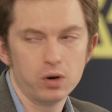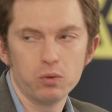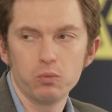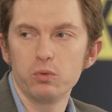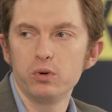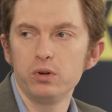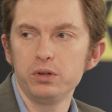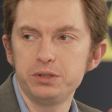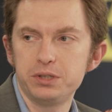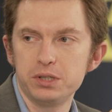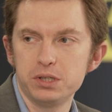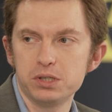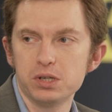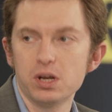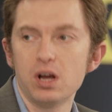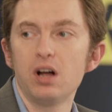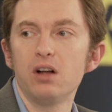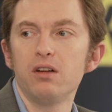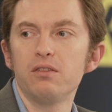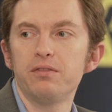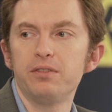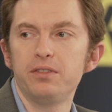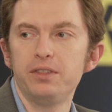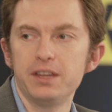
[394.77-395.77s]
will
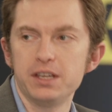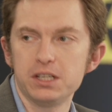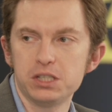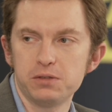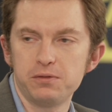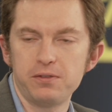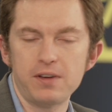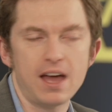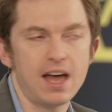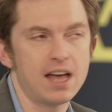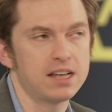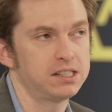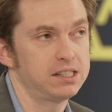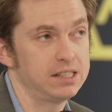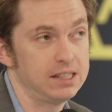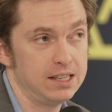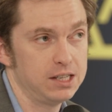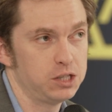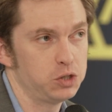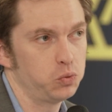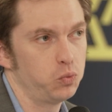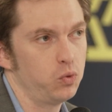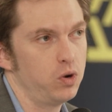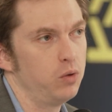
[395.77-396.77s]
dissolve this fast,
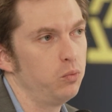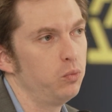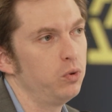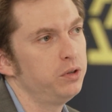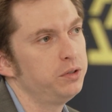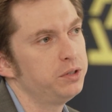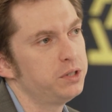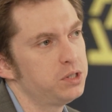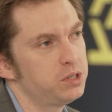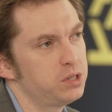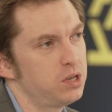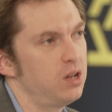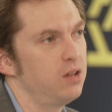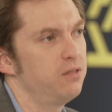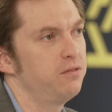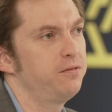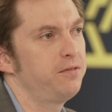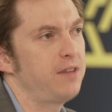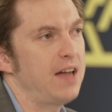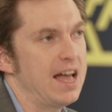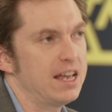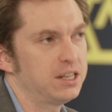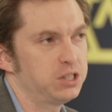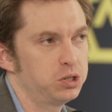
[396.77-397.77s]
this one will dissolve
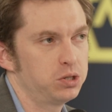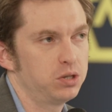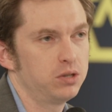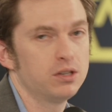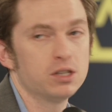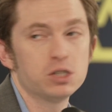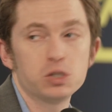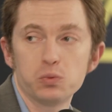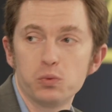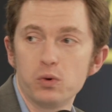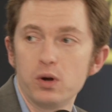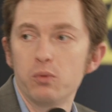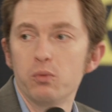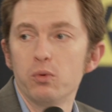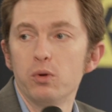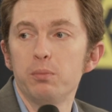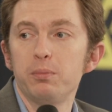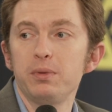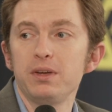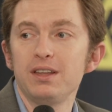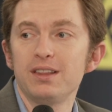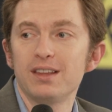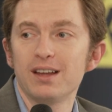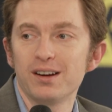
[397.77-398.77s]
faster, this one will
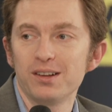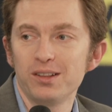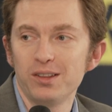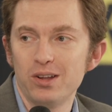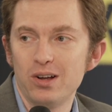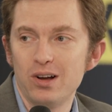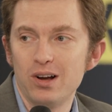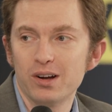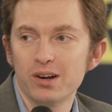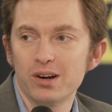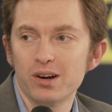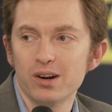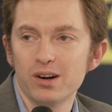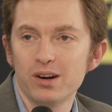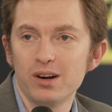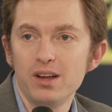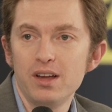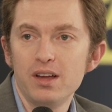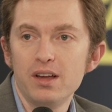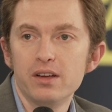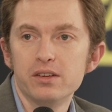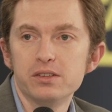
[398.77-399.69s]
be there longer.